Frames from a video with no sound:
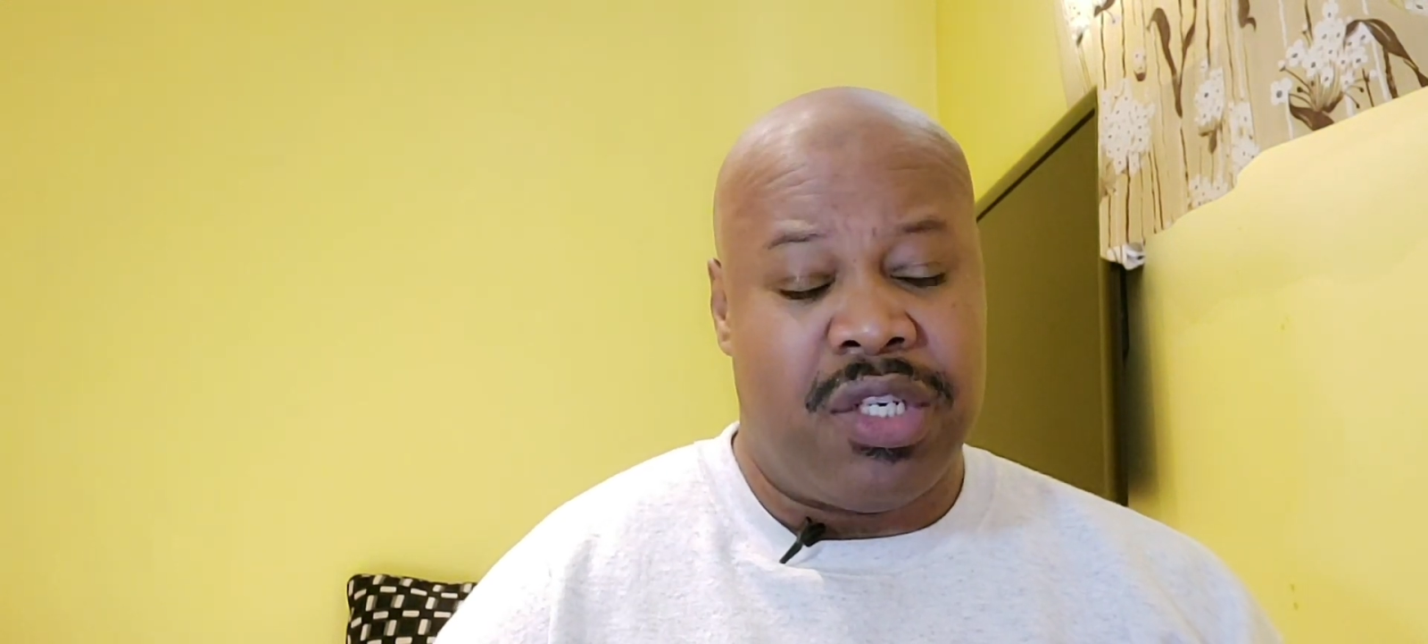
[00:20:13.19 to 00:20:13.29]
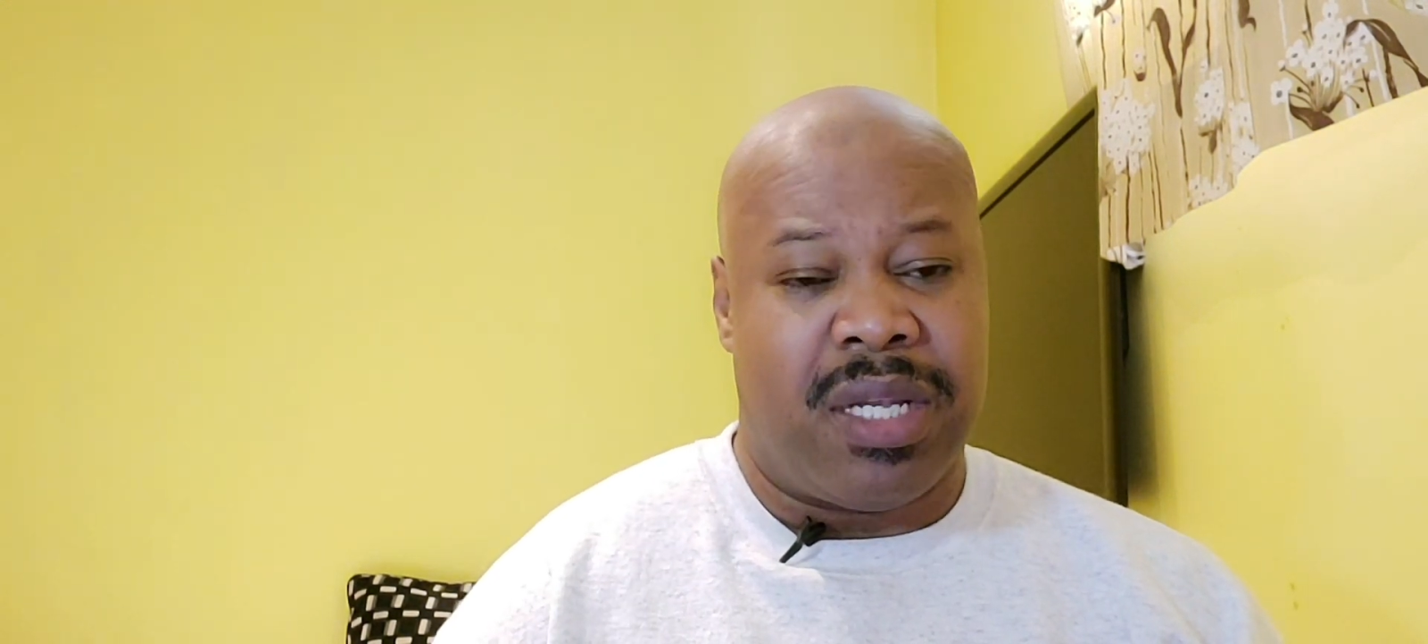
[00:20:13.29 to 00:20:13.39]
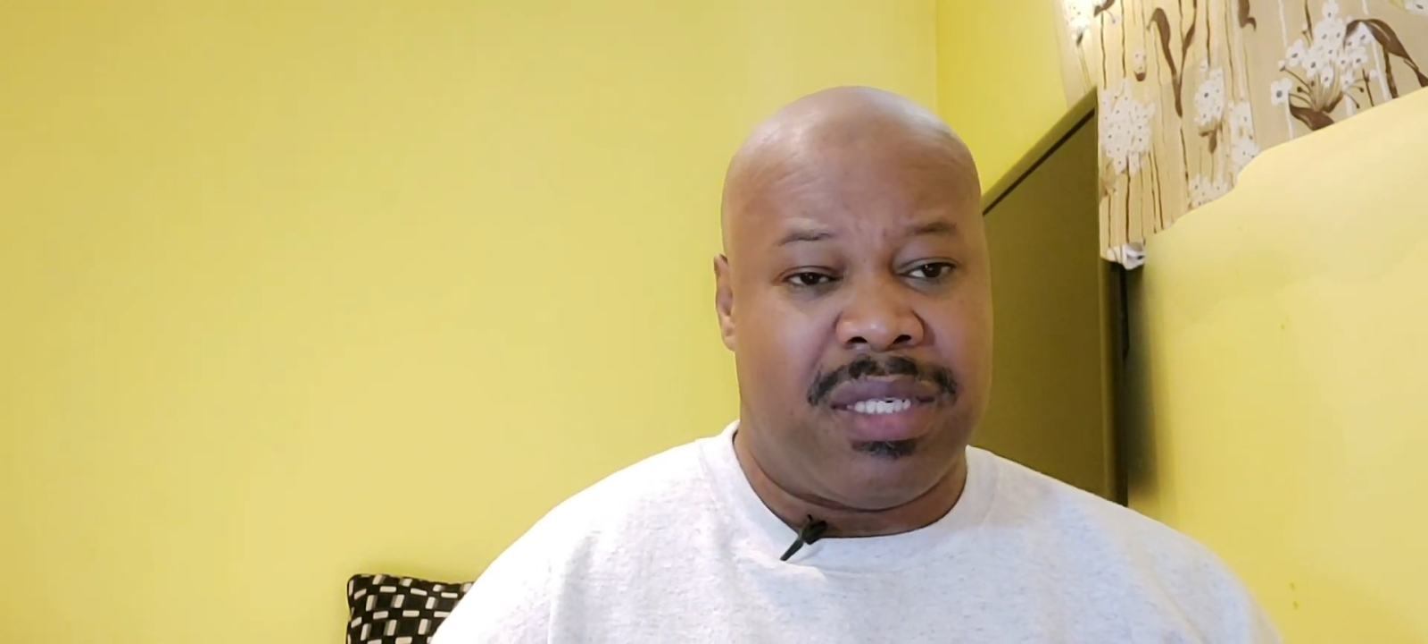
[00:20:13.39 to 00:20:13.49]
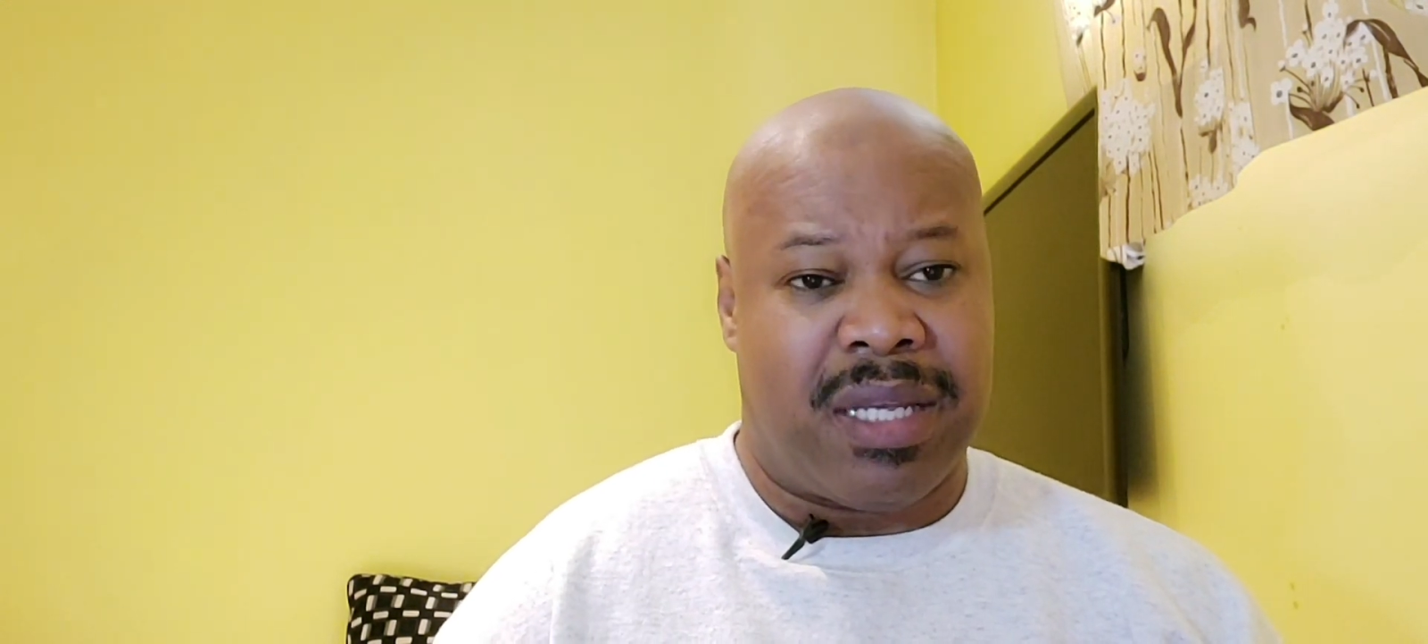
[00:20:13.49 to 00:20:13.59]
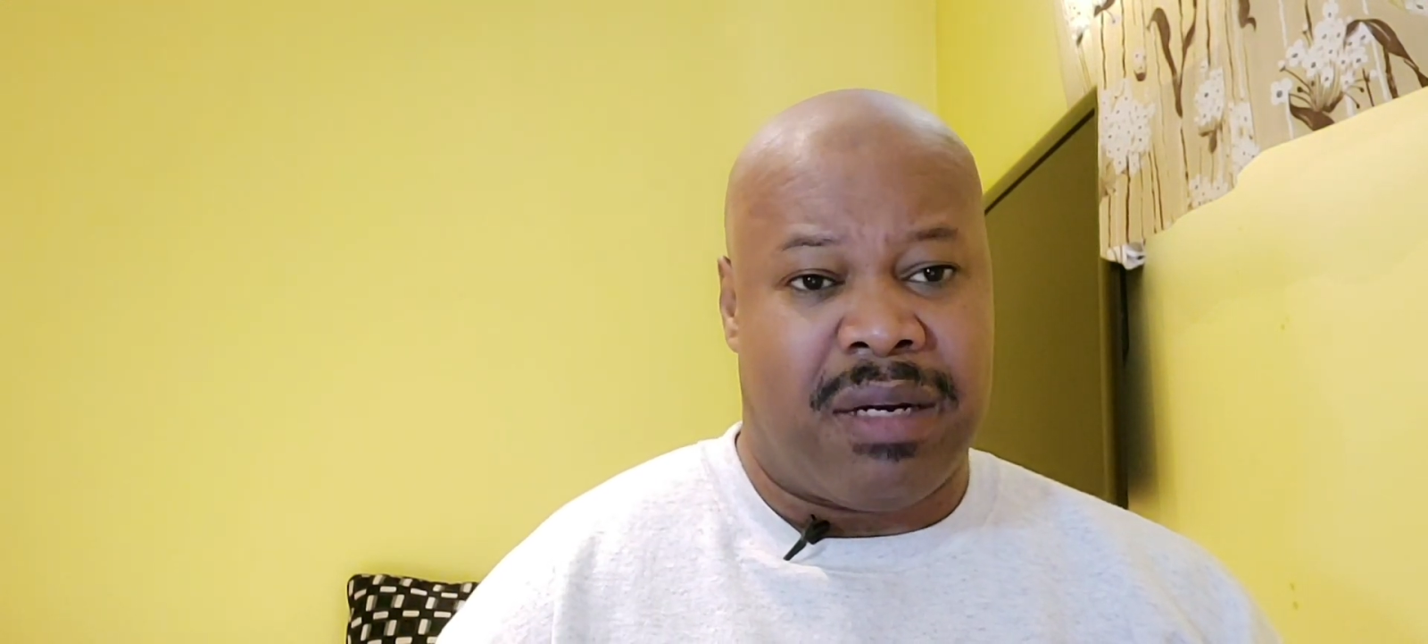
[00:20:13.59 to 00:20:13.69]

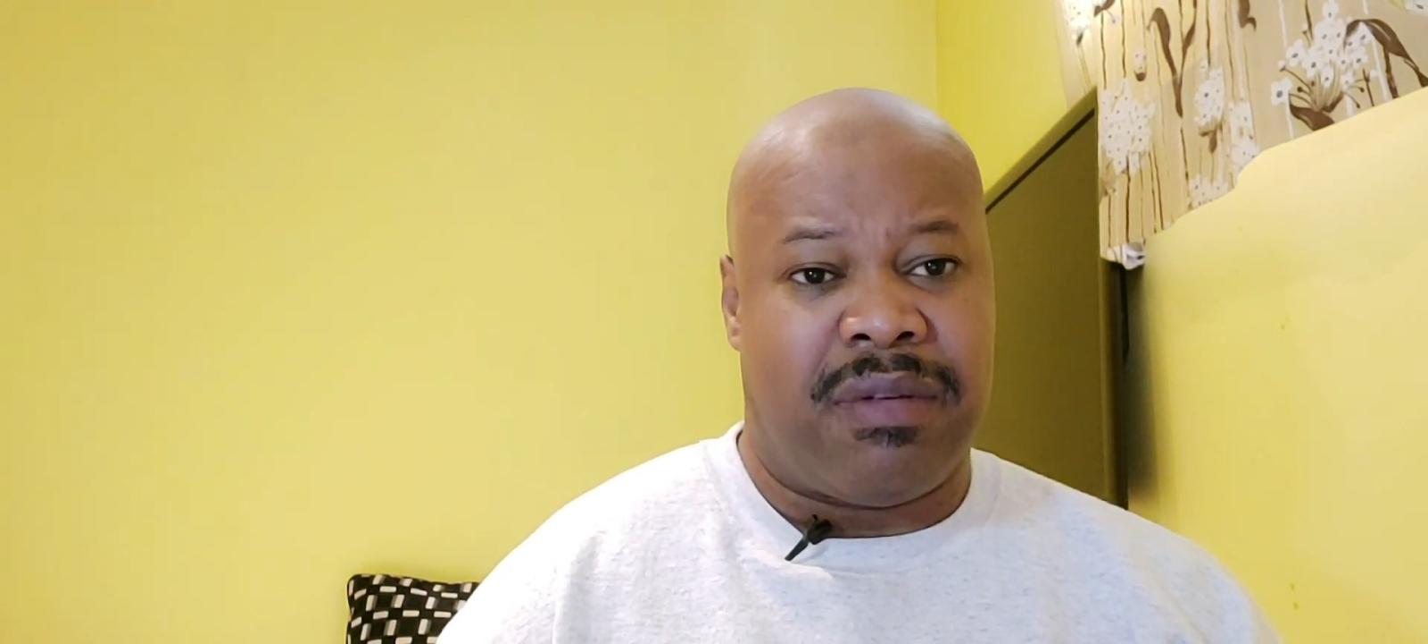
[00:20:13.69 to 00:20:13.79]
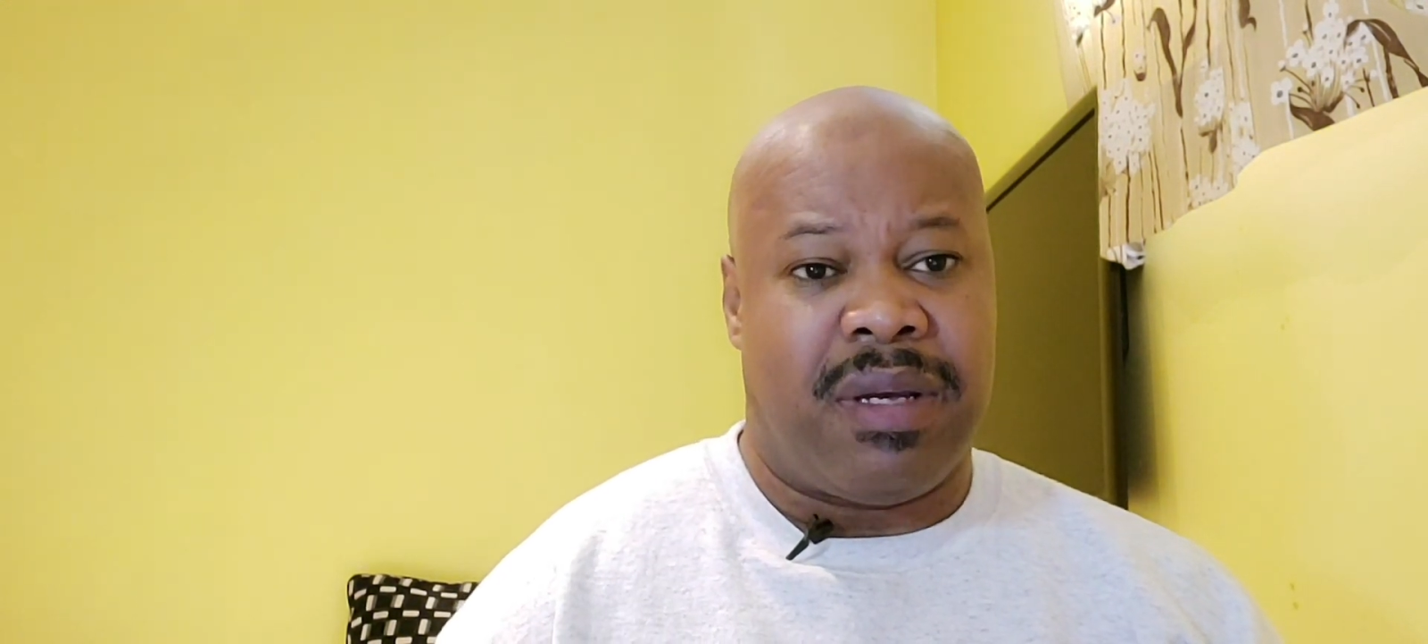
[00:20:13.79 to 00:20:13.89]
etc.,